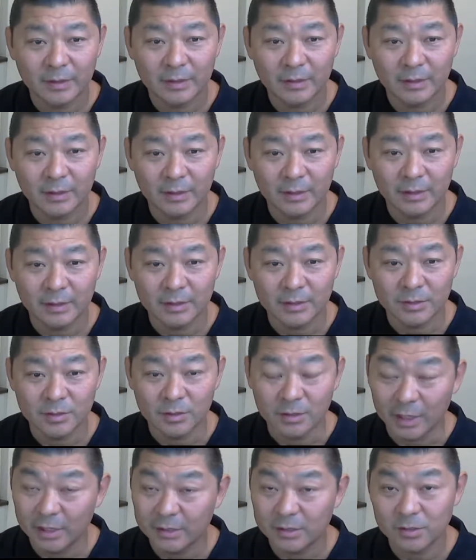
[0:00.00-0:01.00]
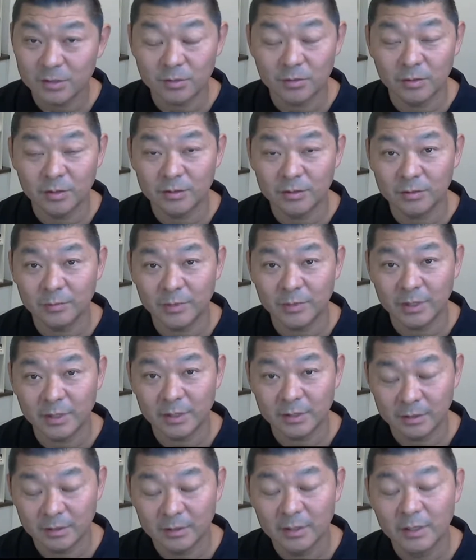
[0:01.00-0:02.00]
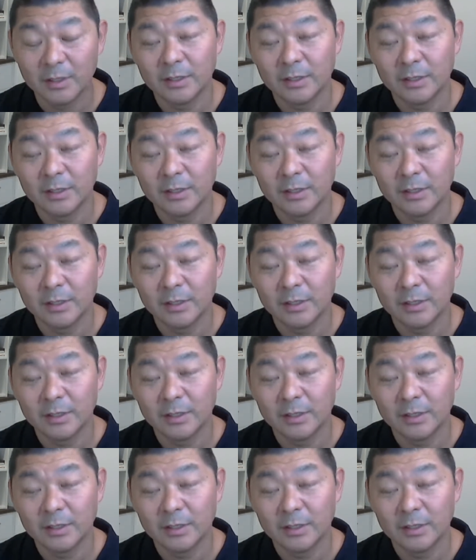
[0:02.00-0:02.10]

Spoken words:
And tonight is going to be